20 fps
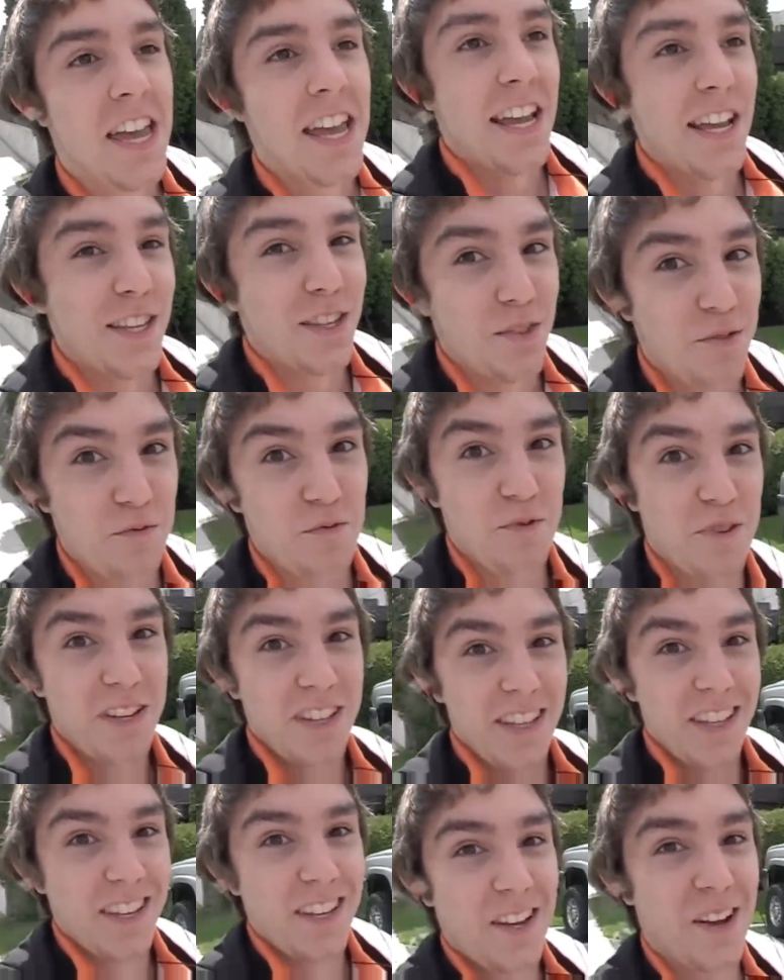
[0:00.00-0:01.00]
It's
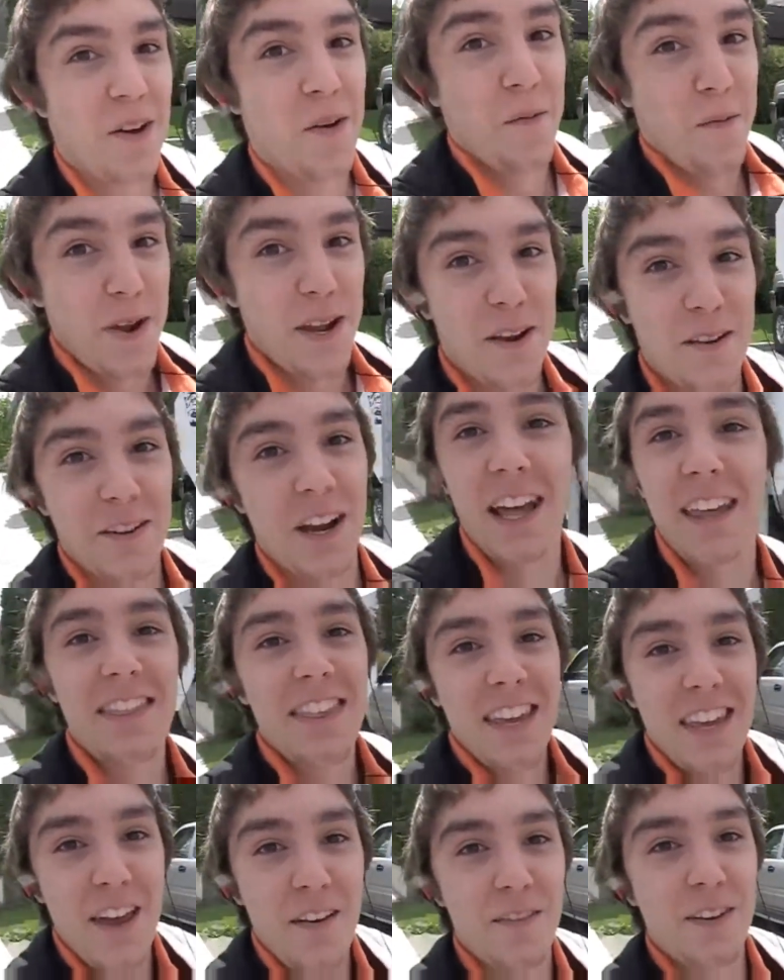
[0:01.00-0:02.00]
really weird. I
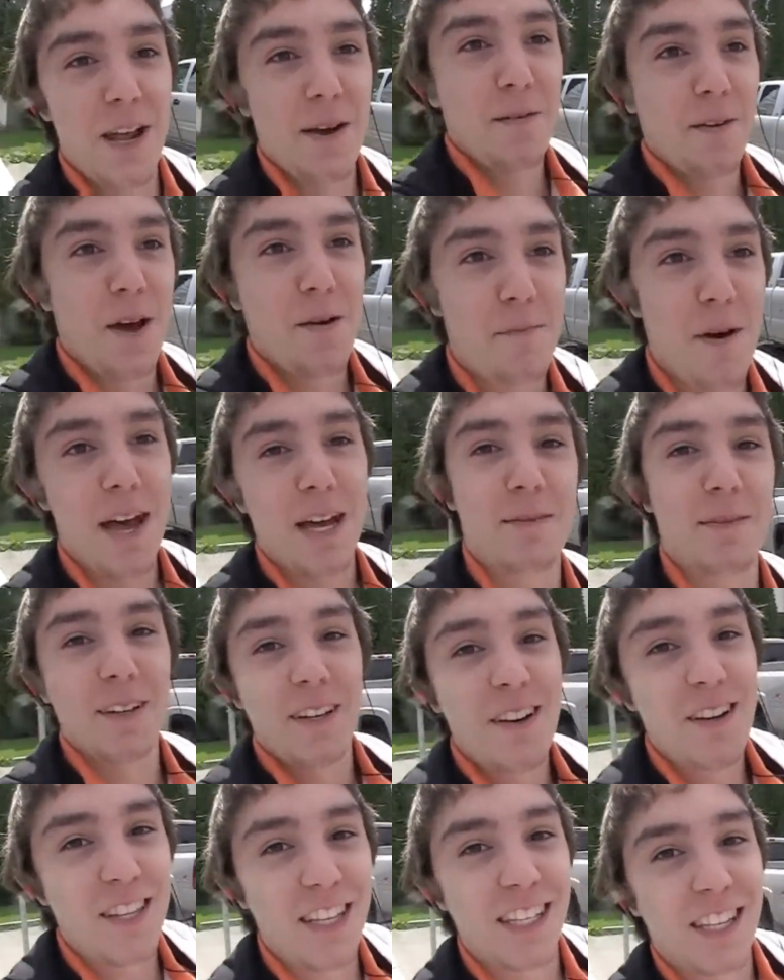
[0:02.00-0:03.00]
think every time I come back, I'm like,
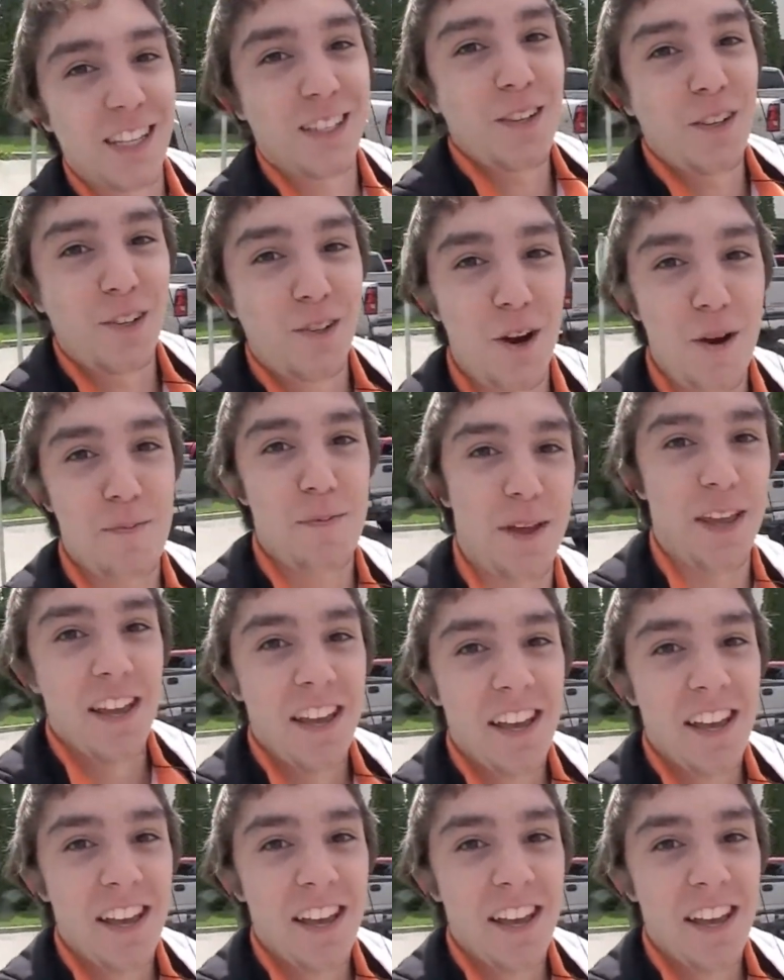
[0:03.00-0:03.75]
oh, this is so trippy.